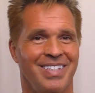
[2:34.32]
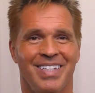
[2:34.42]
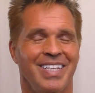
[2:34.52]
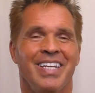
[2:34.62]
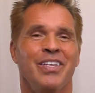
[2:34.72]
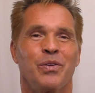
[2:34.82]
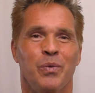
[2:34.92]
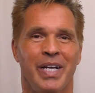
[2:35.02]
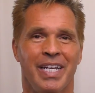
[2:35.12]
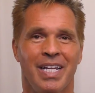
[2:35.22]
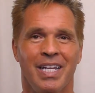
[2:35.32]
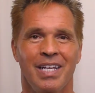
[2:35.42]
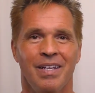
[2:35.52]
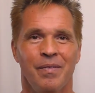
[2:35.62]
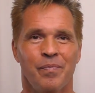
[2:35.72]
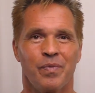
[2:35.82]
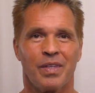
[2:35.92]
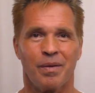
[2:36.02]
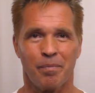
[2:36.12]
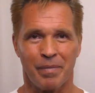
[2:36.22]
Either way,
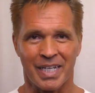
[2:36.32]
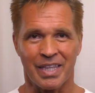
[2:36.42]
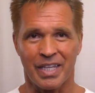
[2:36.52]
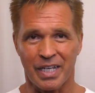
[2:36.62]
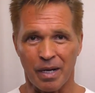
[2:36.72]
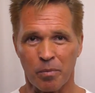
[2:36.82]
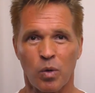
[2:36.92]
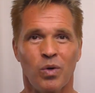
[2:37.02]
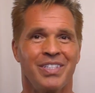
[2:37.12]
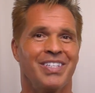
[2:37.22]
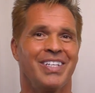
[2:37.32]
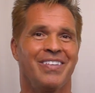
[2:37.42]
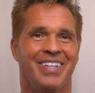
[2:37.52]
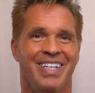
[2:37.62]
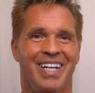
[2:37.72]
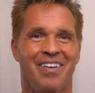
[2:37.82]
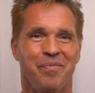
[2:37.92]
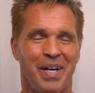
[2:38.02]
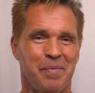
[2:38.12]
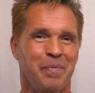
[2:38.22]
my, the number one secret of
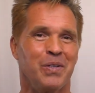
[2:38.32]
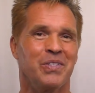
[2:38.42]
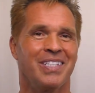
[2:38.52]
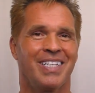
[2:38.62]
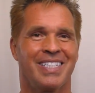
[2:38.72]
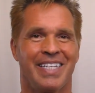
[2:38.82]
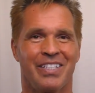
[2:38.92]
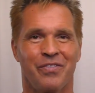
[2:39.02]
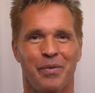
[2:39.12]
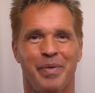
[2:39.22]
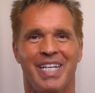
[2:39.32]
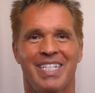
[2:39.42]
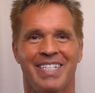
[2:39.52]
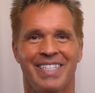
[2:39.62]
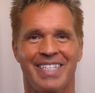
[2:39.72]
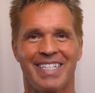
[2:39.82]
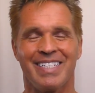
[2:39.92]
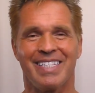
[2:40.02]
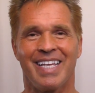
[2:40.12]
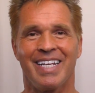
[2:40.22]
my most successful patients
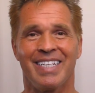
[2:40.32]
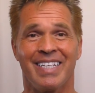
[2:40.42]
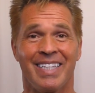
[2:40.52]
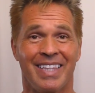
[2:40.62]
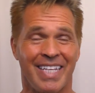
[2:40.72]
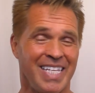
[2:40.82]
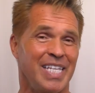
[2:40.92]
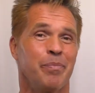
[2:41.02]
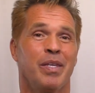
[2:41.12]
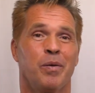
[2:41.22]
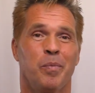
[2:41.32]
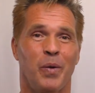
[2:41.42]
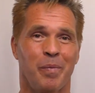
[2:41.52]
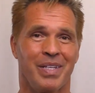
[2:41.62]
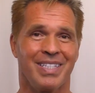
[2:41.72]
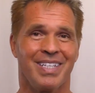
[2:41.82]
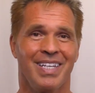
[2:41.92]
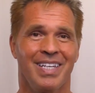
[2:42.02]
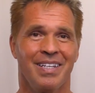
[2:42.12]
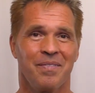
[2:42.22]
is that they keep their appointments
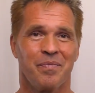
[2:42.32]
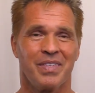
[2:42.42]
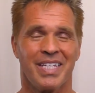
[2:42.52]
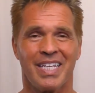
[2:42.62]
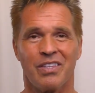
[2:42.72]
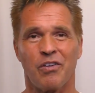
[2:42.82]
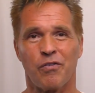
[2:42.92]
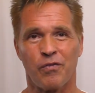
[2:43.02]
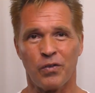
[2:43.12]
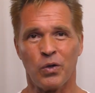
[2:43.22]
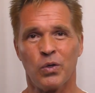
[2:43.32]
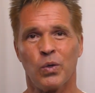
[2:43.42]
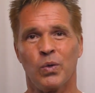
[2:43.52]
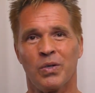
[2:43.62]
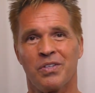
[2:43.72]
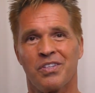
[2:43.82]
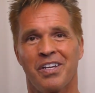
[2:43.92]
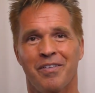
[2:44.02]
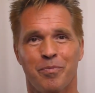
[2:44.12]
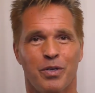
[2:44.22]
to get their full course
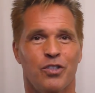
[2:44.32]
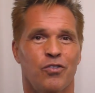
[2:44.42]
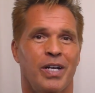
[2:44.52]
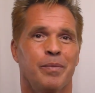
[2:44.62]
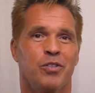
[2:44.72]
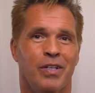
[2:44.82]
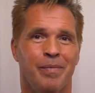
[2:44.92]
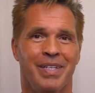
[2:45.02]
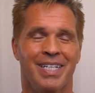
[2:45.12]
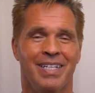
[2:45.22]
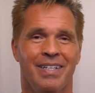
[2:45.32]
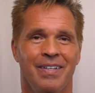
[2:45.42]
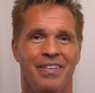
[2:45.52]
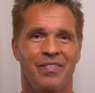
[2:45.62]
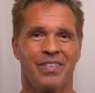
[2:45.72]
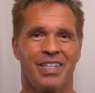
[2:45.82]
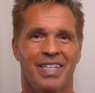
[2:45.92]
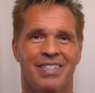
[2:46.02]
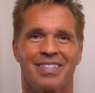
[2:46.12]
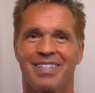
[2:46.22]
of prescribed treatment
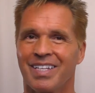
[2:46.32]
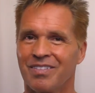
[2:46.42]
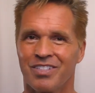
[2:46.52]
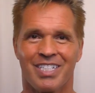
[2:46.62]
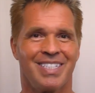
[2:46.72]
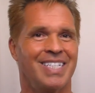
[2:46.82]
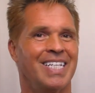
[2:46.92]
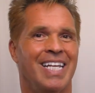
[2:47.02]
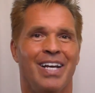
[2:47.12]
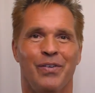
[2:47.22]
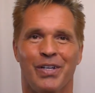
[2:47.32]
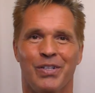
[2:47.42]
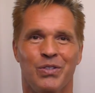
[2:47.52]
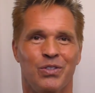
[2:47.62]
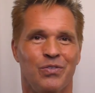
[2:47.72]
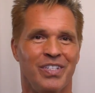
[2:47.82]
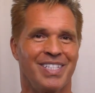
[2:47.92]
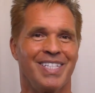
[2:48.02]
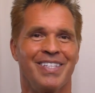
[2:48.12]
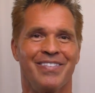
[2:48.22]
instead of just seeing how it goes
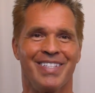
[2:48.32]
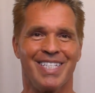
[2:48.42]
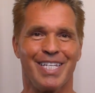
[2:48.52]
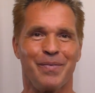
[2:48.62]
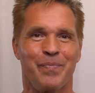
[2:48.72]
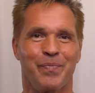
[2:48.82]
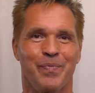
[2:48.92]
visit to visit.